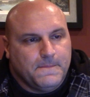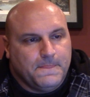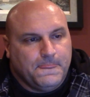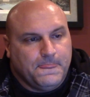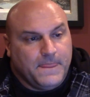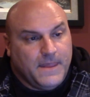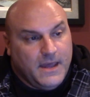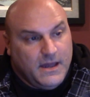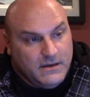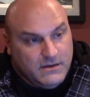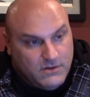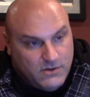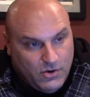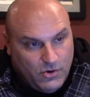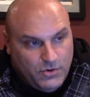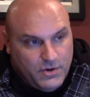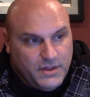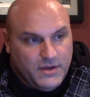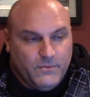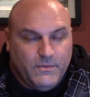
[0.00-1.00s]
Yet
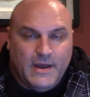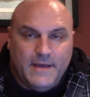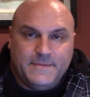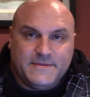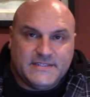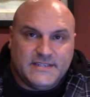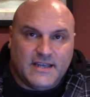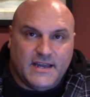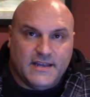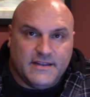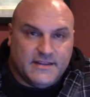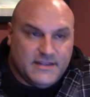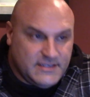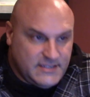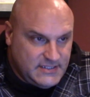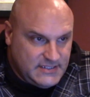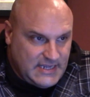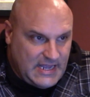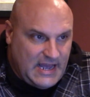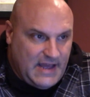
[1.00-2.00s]
go to their website. This
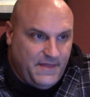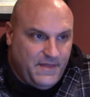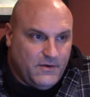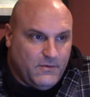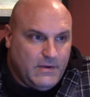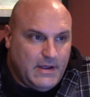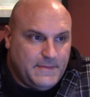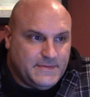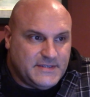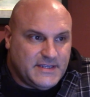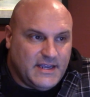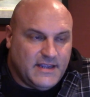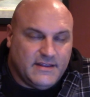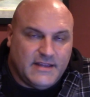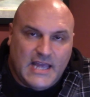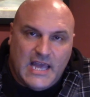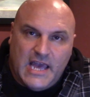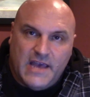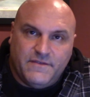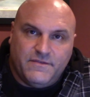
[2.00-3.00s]
is on their website.
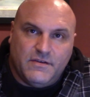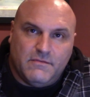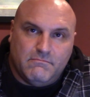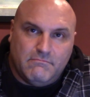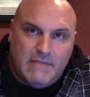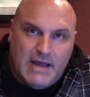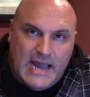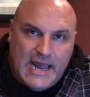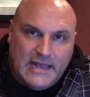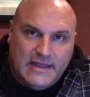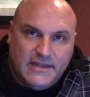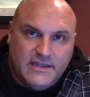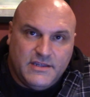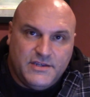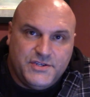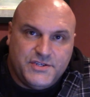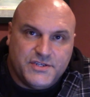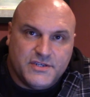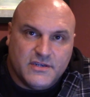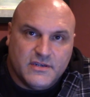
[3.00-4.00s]
They have a
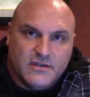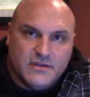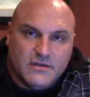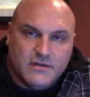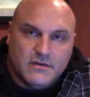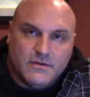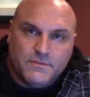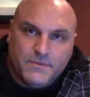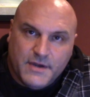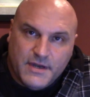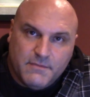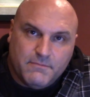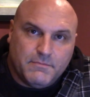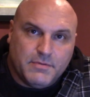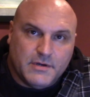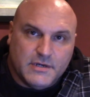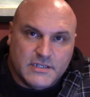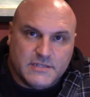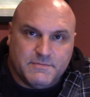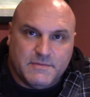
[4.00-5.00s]
mileage
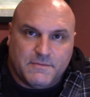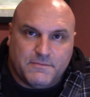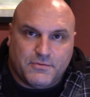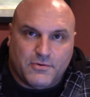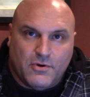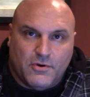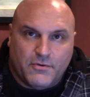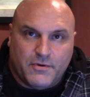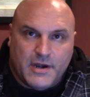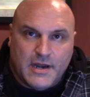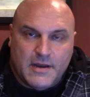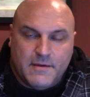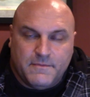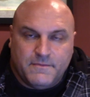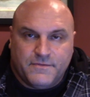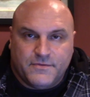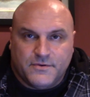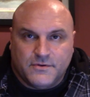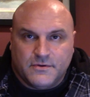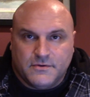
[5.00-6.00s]
reimbursement program
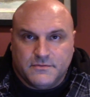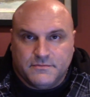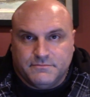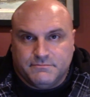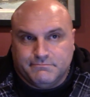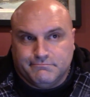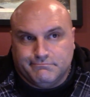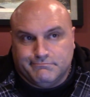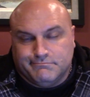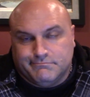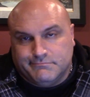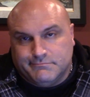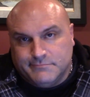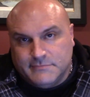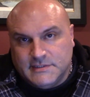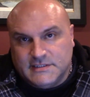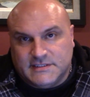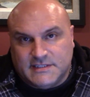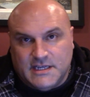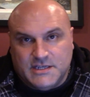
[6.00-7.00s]
for
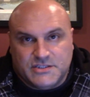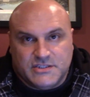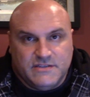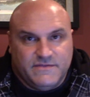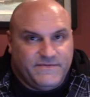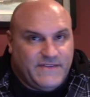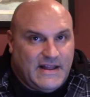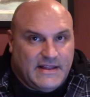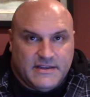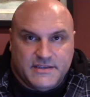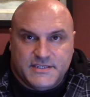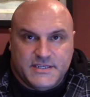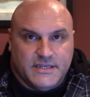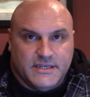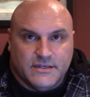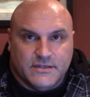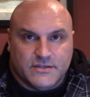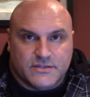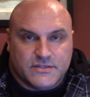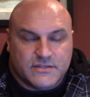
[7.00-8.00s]
essentially
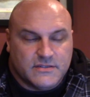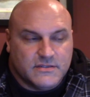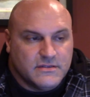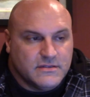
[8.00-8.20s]
volunteers.